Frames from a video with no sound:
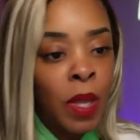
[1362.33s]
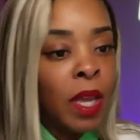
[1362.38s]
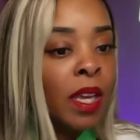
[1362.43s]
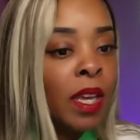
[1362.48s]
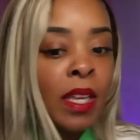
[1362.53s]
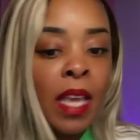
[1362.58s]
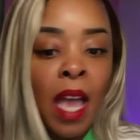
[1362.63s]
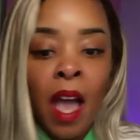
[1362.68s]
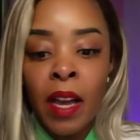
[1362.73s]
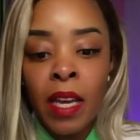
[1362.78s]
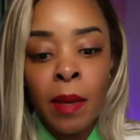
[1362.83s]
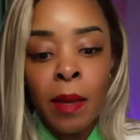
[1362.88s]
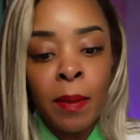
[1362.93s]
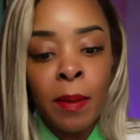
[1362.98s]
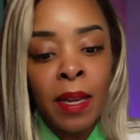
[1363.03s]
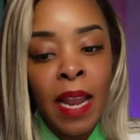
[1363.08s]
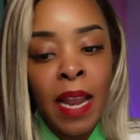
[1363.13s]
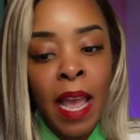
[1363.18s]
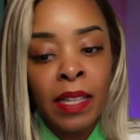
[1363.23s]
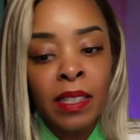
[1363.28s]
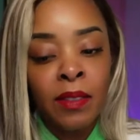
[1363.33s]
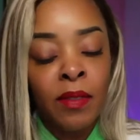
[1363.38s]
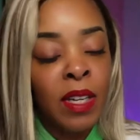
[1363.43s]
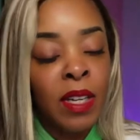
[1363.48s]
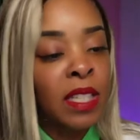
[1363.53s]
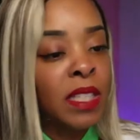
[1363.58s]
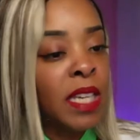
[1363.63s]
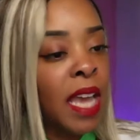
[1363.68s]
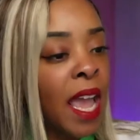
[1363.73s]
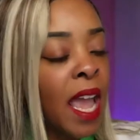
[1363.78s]
y'all keep getting active in the
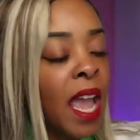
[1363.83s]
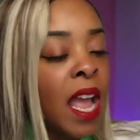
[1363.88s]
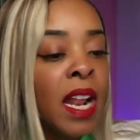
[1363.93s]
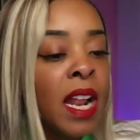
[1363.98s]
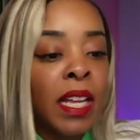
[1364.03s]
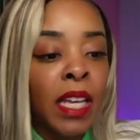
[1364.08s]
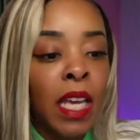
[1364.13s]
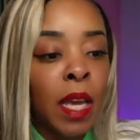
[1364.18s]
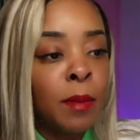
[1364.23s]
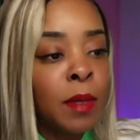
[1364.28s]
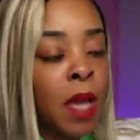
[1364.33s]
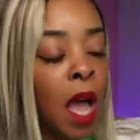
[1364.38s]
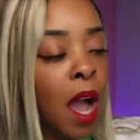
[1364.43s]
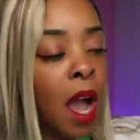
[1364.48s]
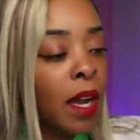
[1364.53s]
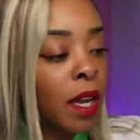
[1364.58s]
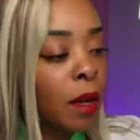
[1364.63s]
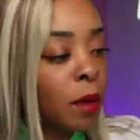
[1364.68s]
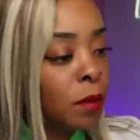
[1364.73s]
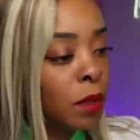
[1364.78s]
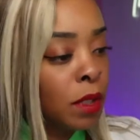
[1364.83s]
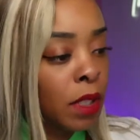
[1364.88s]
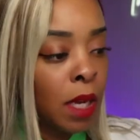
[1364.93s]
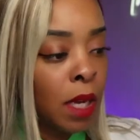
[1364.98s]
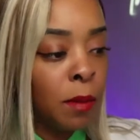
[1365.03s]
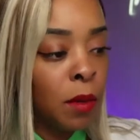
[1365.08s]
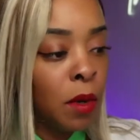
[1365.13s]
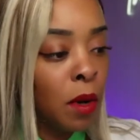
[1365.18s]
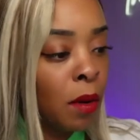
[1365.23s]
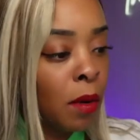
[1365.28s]
chat. Keep talking. Keep
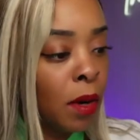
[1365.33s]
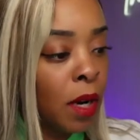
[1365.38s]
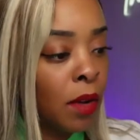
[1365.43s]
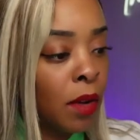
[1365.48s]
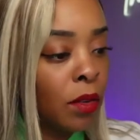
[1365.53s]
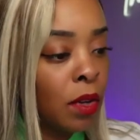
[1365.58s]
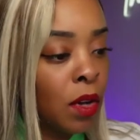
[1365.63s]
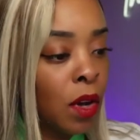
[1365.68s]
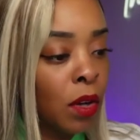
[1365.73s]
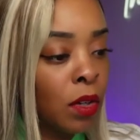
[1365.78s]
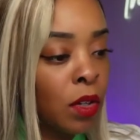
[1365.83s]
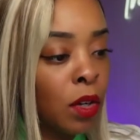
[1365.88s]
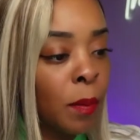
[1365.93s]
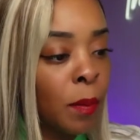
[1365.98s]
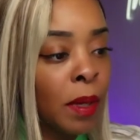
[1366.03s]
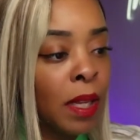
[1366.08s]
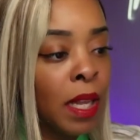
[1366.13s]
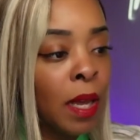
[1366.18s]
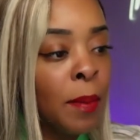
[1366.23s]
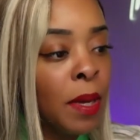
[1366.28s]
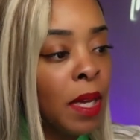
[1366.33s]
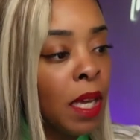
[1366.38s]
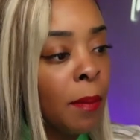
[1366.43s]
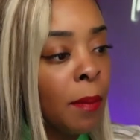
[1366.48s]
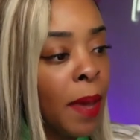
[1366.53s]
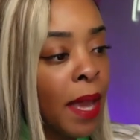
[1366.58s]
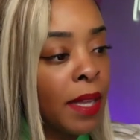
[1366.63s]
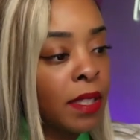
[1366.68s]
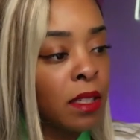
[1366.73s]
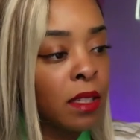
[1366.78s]
doing whatever you're gonna do. But let me get
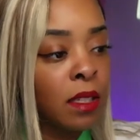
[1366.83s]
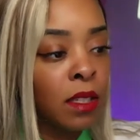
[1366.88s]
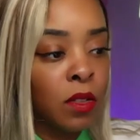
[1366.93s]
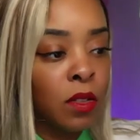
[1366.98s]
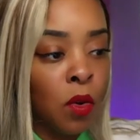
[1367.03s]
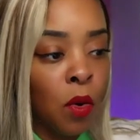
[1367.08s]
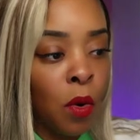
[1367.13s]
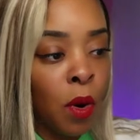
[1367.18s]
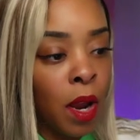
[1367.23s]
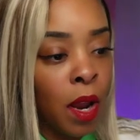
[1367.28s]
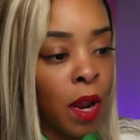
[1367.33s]
back to the story.